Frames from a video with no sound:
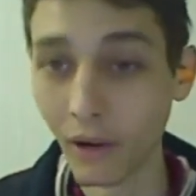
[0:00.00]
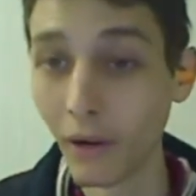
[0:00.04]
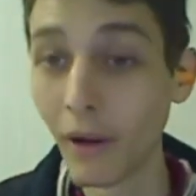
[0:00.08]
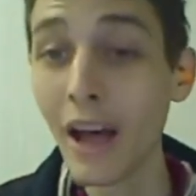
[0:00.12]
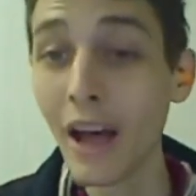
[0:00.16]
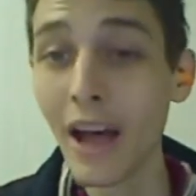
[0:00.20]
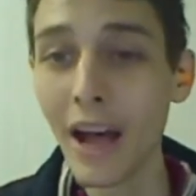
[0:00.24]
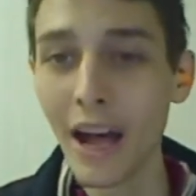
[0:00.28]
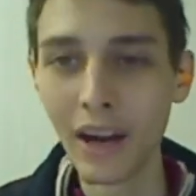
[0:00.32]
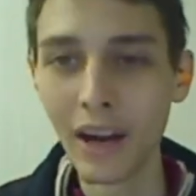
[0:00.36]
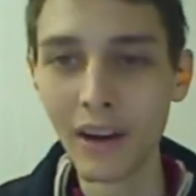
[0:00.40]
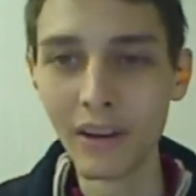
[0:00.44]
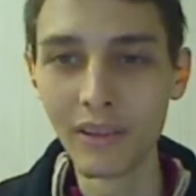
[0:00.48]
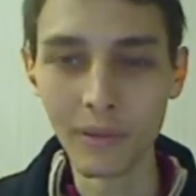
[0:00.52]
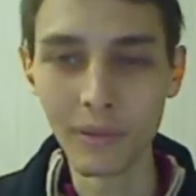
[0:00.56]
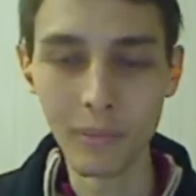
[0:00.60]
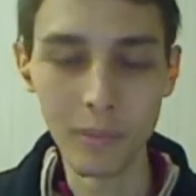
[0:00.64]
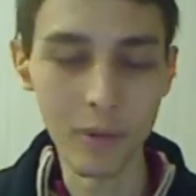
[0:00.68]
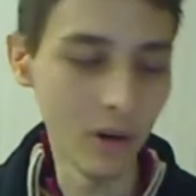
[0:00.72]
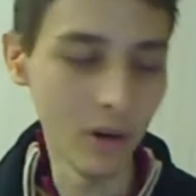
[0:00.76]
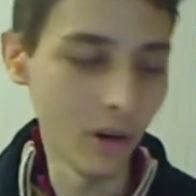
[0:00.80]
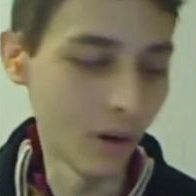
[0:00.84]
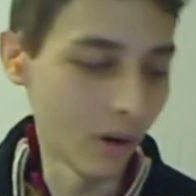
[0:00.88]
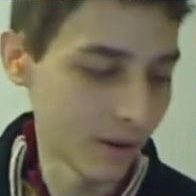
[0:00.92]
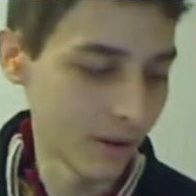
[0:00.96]
It's a big
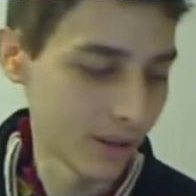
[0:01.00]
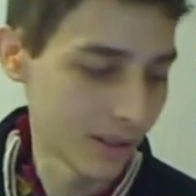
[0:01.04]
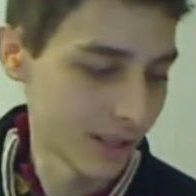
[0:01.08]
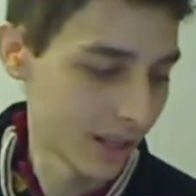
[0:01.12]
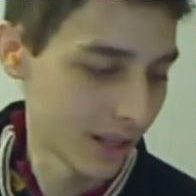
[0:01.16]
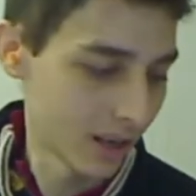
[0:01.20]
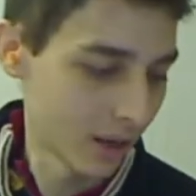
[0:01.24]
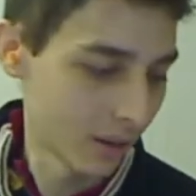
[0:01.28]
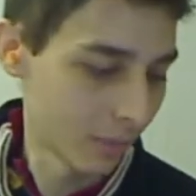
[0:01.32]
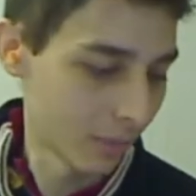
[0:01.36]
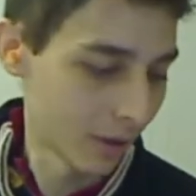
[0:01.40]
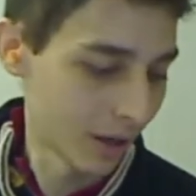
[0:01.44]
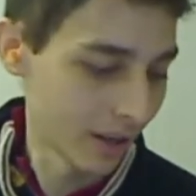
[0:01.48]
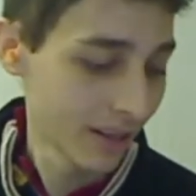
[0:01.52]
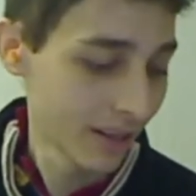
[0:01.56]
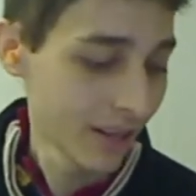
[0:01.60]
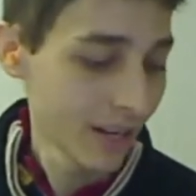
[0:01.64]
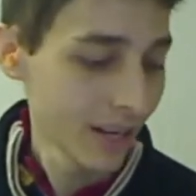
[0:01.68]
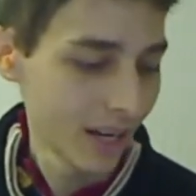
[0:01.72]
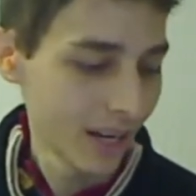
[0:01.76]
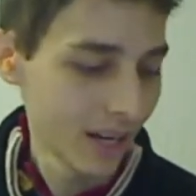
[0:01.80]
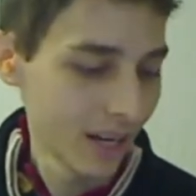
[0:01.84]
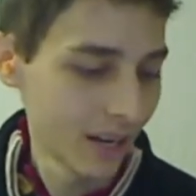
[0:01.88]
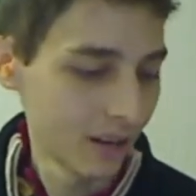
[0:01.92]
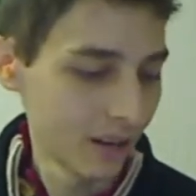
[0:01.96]
ordeal, but it
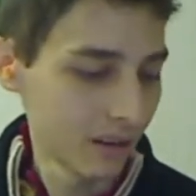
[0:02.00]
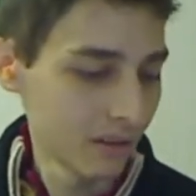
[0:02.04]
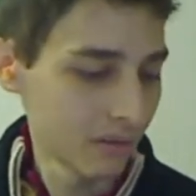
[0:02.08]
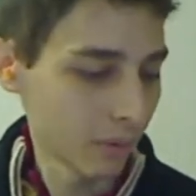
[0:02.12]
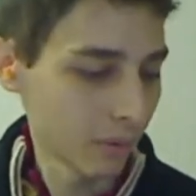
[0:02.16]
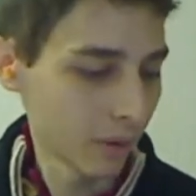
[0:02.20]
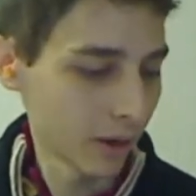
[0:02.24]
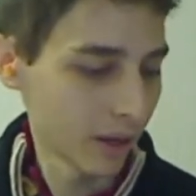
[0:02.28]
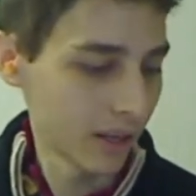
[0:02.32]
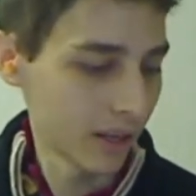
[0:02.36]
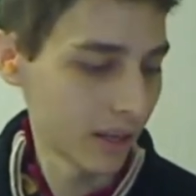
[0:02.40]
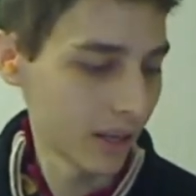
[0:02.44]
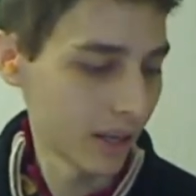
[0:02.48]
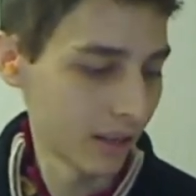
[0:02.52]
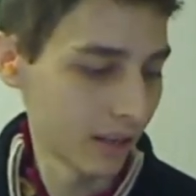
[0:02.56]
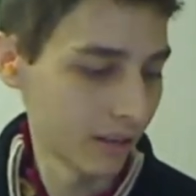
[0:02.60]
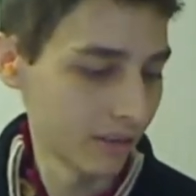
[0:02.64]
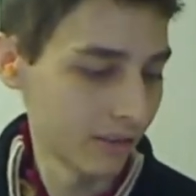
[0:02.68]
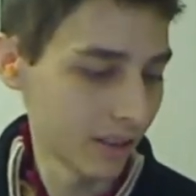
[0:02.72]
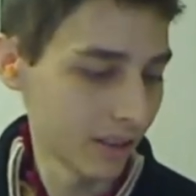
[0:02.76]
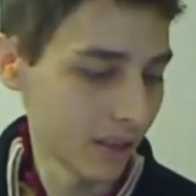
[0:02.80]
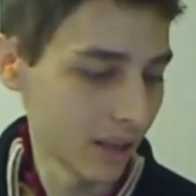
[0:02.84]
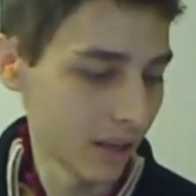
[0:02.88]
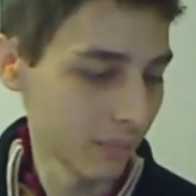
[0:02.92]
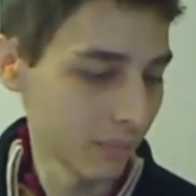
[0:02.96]
is what it is. He
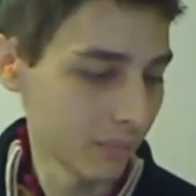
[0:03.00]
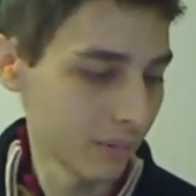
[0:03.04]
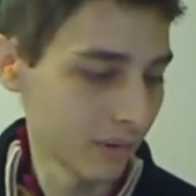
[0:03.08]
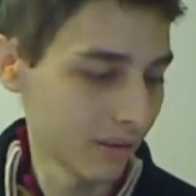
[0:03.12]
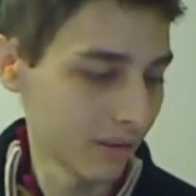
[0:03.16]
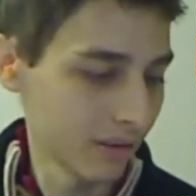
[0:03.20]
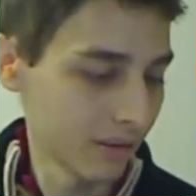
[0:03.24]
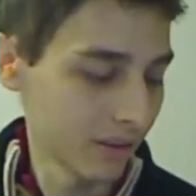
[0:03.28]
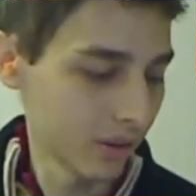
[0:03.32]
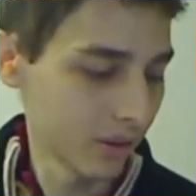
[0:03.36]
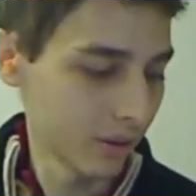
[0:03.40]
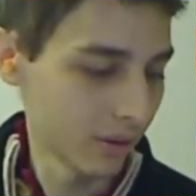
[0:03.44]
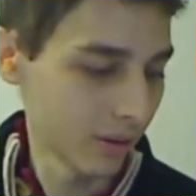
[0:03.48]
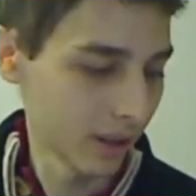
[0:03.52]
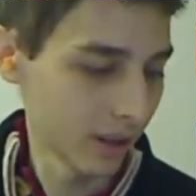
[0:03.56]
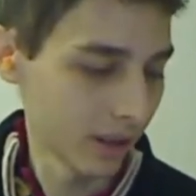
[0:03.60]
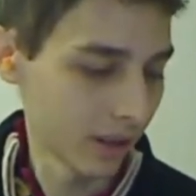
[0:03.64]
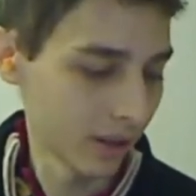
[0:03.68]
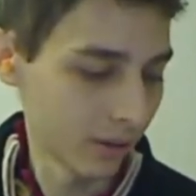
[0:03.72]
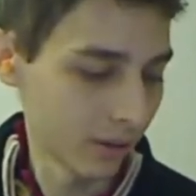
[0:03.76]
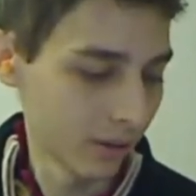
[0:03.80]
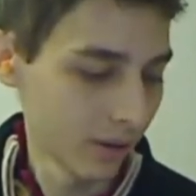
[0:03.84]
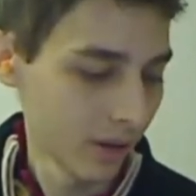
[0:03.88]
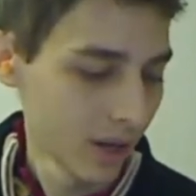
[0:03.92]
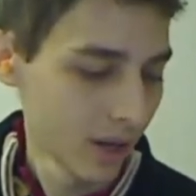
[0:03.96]
comes with 2 little
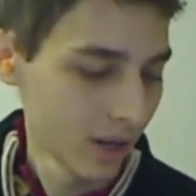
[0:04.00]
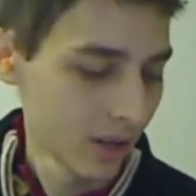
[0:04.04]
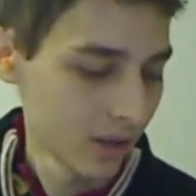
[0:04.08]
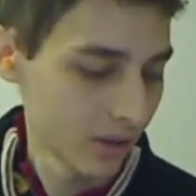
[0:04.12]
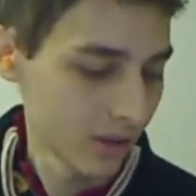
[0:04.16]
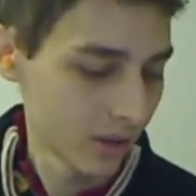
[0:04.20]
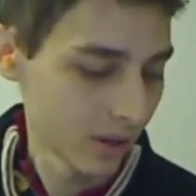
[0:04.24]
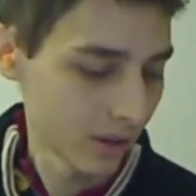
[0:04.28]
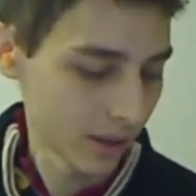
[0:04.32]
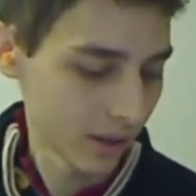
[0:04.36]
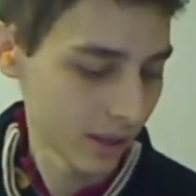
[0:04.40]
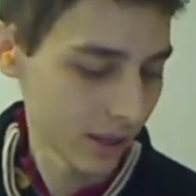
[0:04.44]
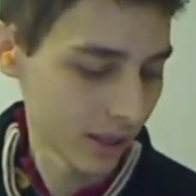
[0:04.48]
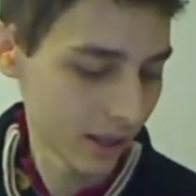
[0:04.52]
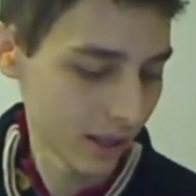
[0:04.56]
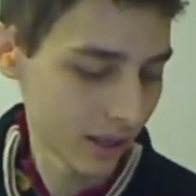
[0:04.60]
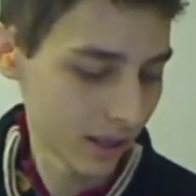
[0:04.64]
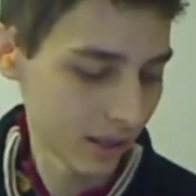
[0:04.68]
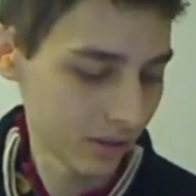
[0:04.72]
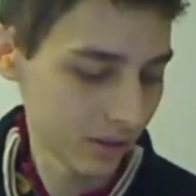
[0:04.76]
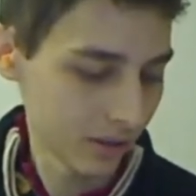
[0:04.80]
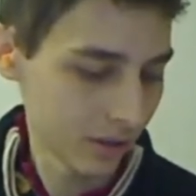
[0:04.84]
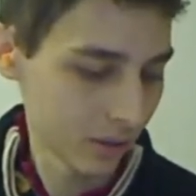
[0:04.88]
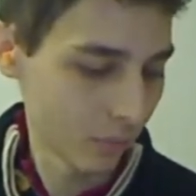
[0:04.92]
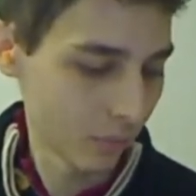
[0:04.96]
shuriken and 2
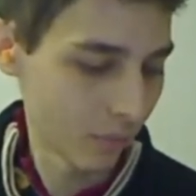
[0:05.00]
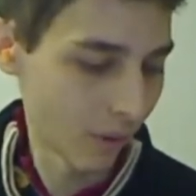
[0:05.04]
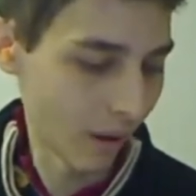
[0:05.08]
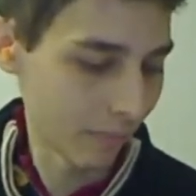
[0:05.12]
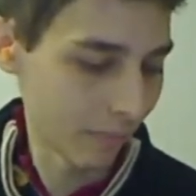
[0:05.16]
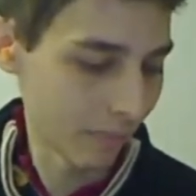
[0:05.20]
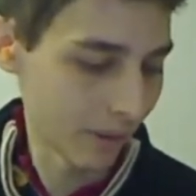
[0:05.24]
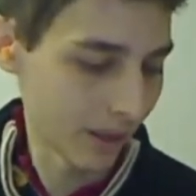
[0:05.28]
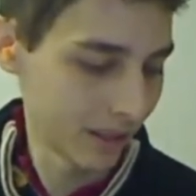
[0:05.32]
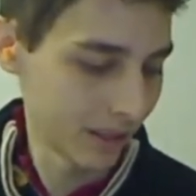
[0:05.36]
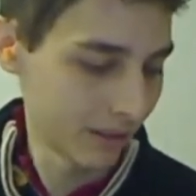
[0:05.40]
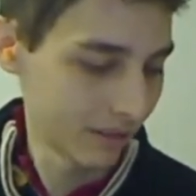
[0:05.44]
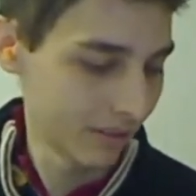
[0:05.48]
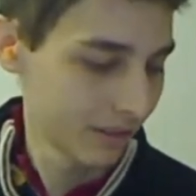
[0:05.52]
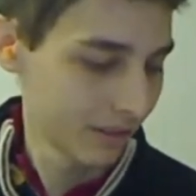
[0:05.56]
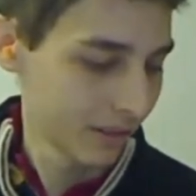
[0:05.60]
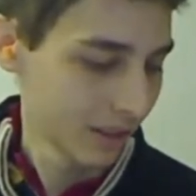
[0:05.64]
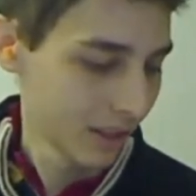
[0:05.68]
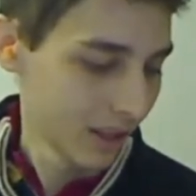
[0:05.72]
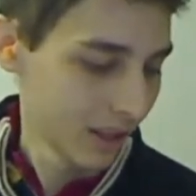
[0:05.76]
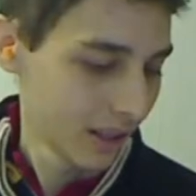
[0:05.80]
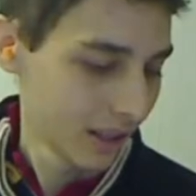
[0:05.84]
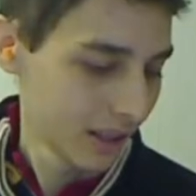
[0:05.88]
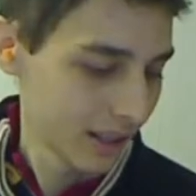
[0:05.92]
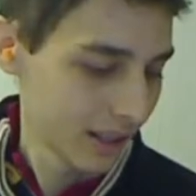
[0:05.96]
weapons.
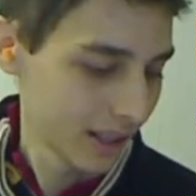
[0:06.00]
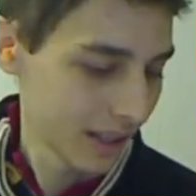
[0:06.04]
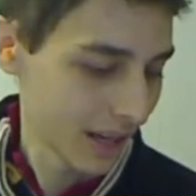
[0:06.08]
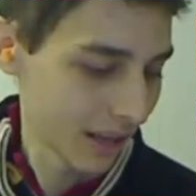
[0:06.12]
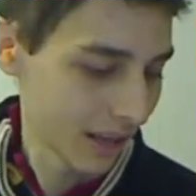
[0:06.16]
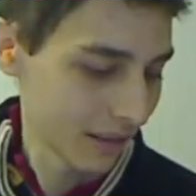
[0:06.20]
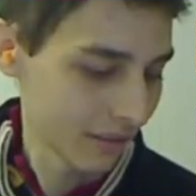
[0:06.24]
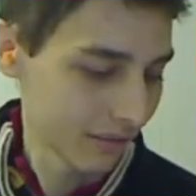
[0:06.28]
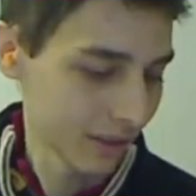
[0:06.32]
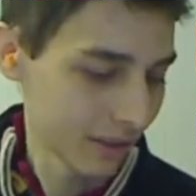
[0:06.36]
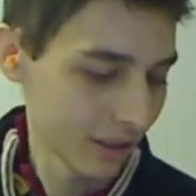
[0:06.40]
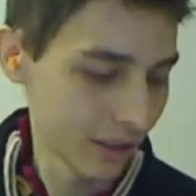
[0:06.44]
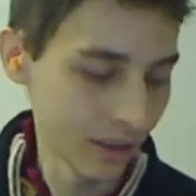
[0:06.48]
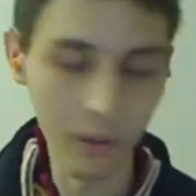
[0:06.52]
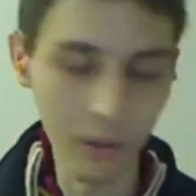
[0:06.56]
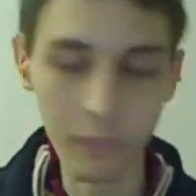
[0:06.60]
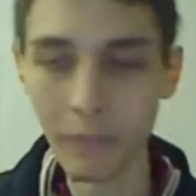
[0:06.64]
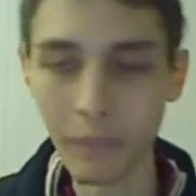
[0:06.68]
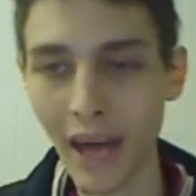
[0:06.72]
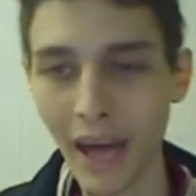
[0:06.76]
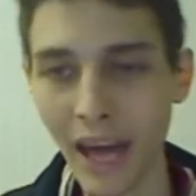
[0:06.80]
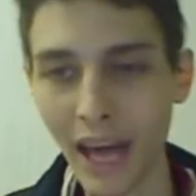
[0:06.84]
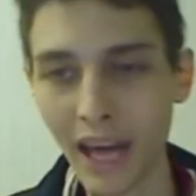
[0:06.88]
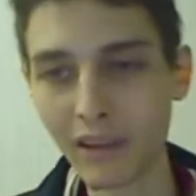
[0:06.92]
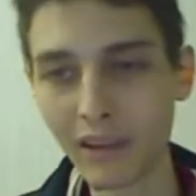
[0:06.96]
He has little
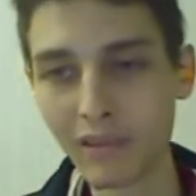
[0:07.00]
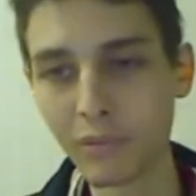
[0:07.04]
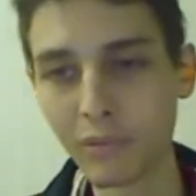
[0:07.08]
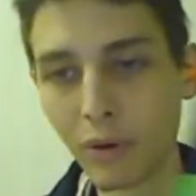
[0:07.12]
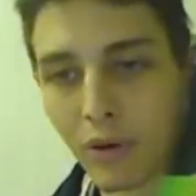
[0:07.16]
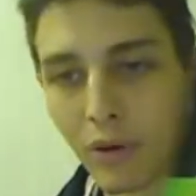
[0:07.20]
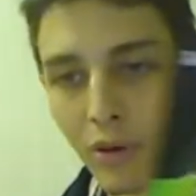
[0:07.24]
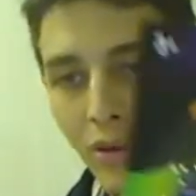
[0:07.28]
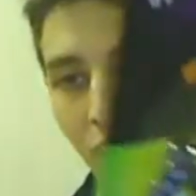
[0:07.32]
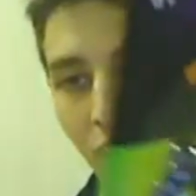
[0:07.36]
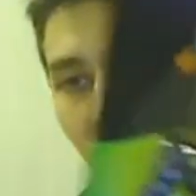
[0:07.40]
pegs protruding